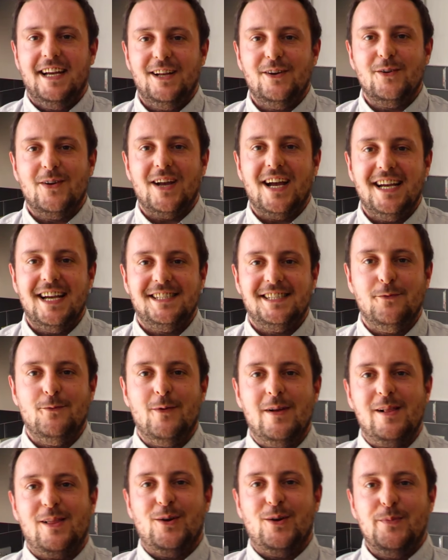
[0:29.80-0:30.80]
Ciao guys and
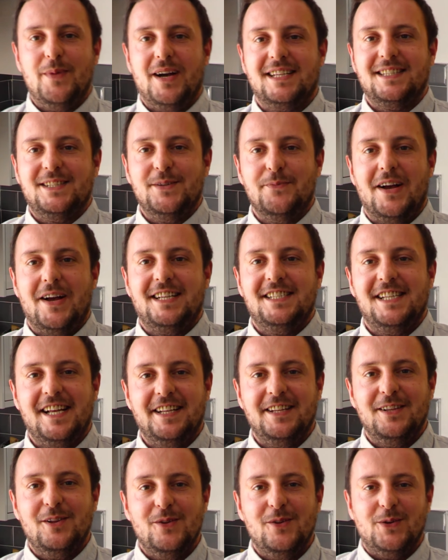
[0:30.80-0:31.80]
welcome back to my
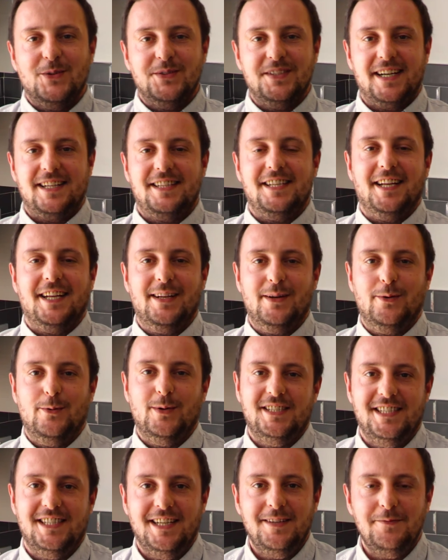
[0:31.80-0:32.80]
channel Under Tenor
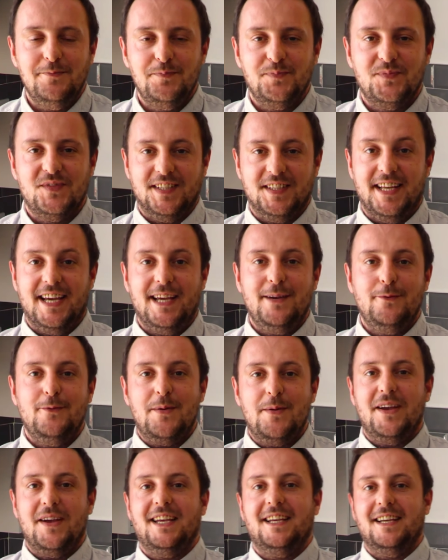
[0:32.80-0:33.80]
with Chin. Today
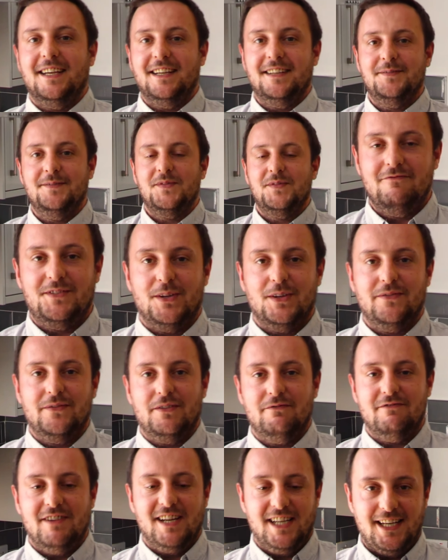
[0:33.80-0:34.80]
we're making
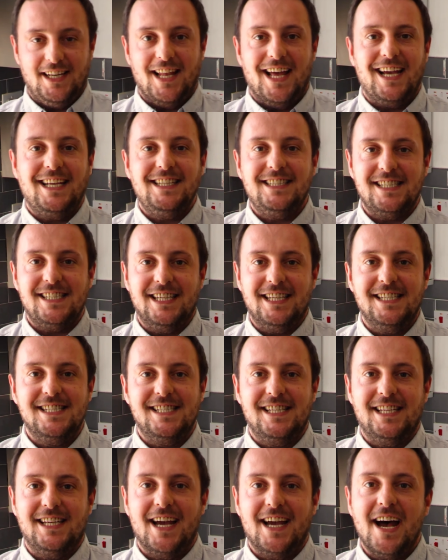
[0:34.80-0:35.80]
something really light,
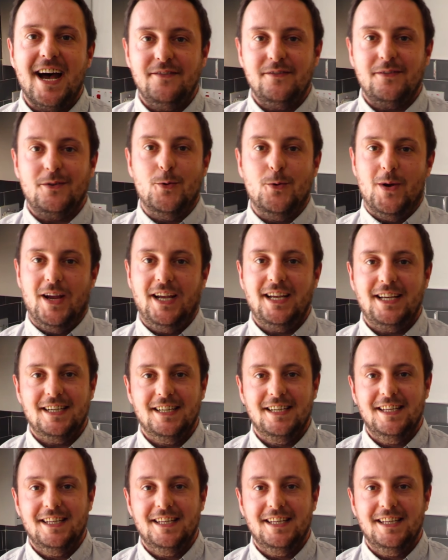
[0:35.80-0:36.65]
easy and quick.